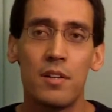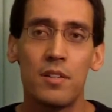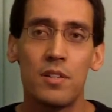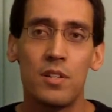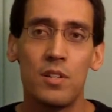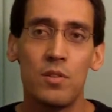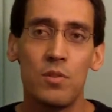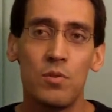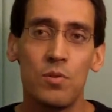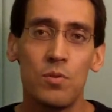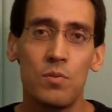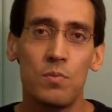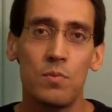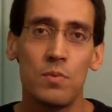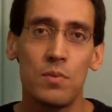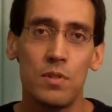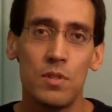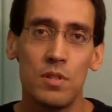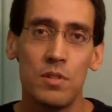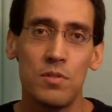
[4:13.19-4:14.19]

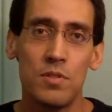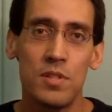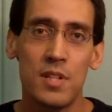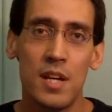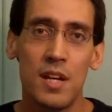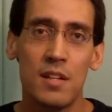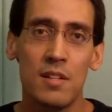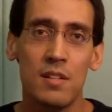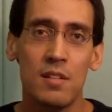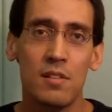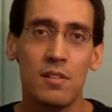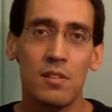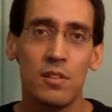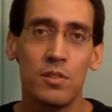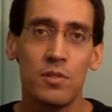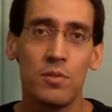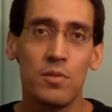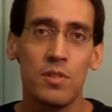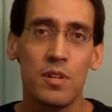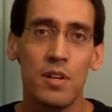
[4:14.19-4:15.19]
you stand to
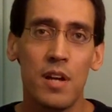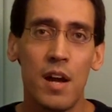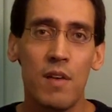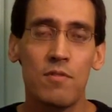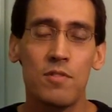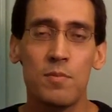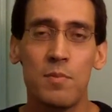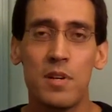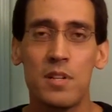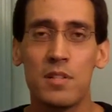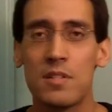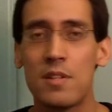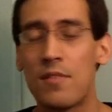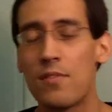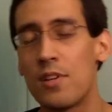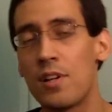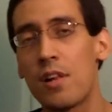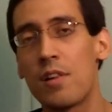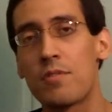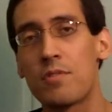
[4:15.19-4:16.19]
lose on average about
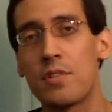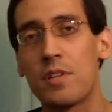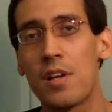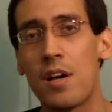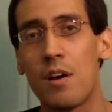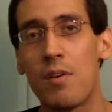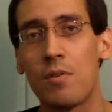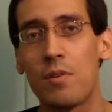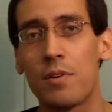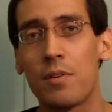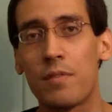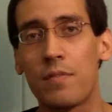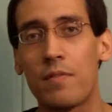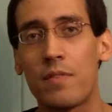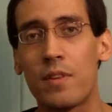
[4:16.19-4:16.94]
$7 an hour